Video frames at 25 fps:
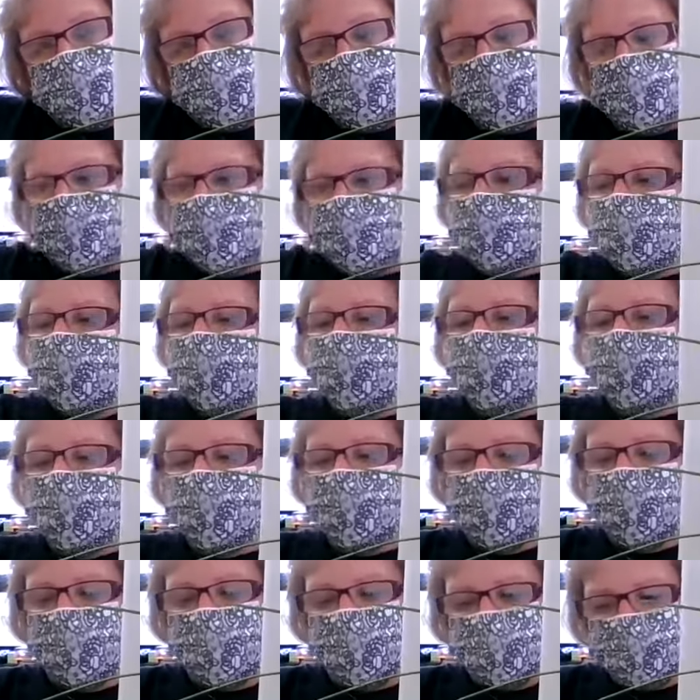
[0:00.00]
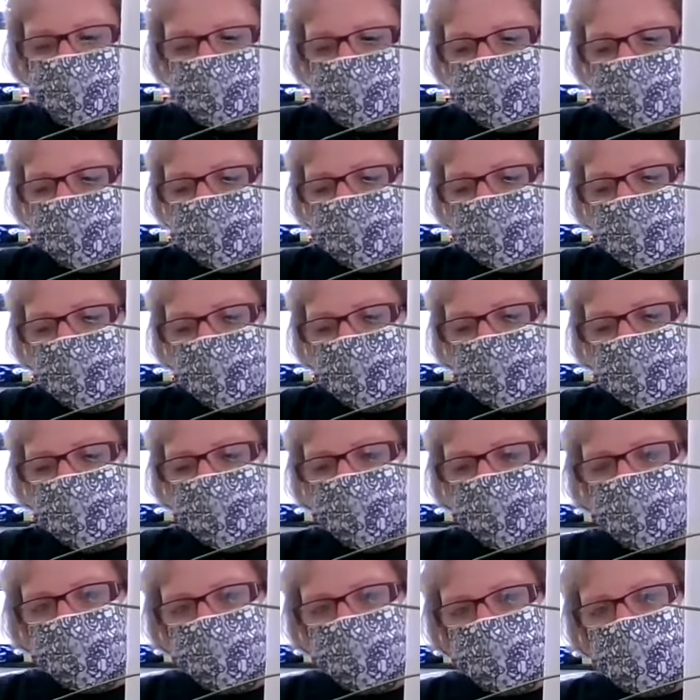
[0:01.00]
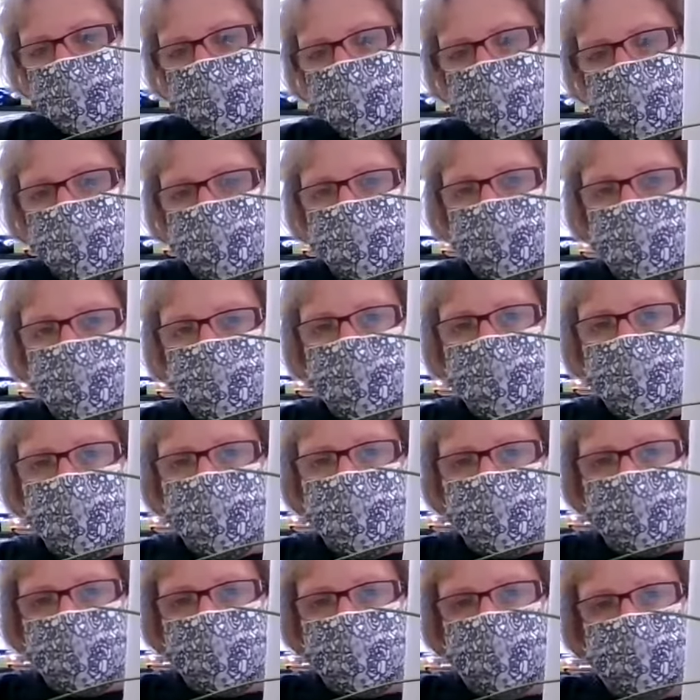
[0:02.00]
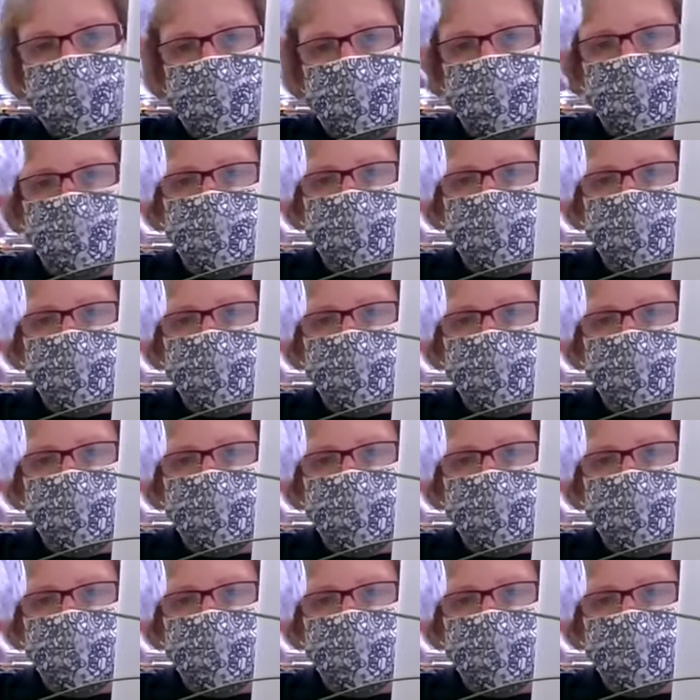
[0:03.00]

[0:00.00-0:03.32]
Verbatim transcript: Okay, and they're outside, so they have air